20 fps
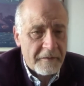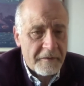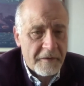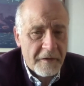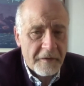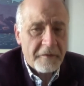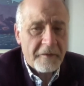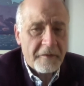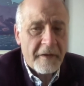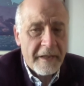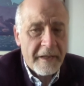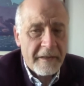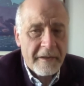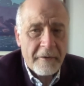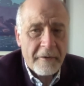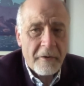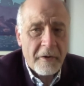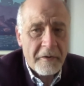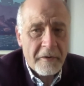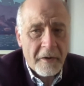Just like
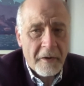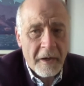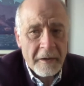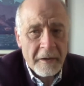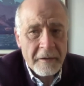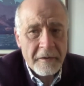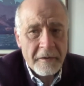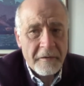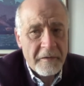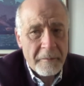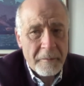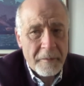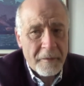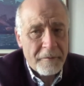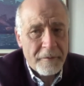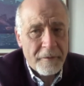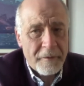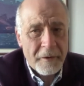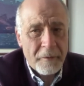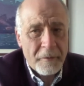there are doctors that
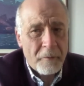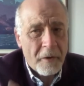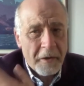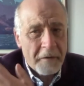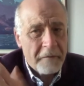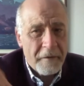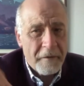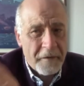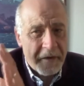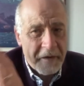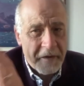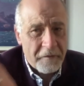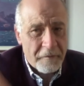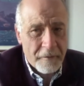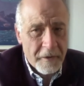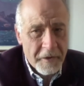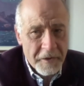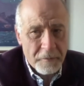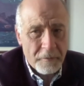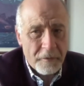prefer to work for these
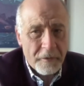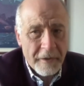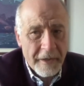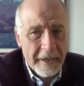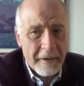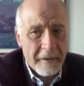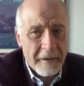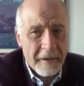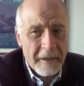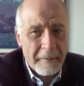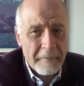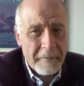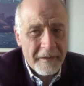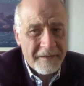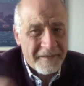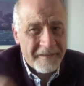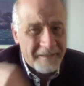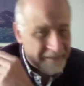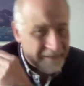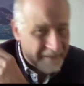virtual care
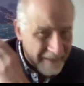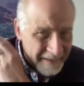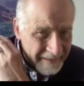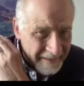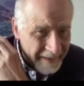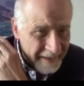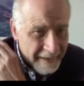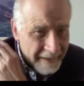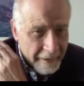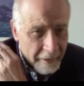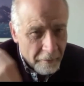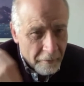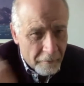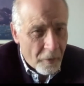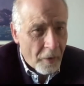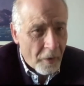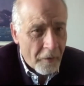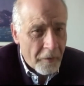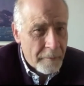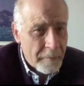companies because they take care of
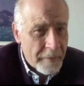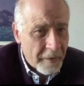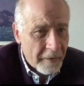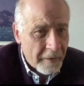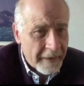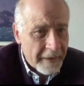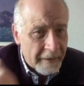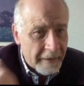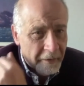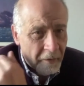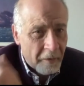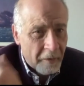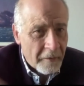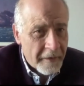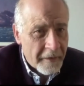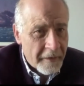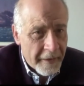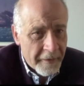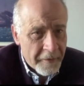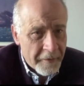all the billing and all
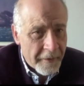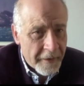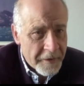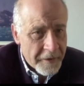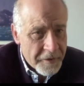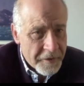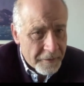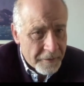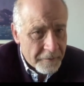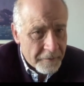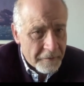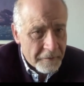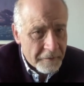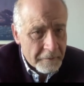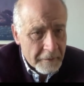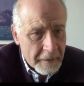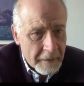the other issues.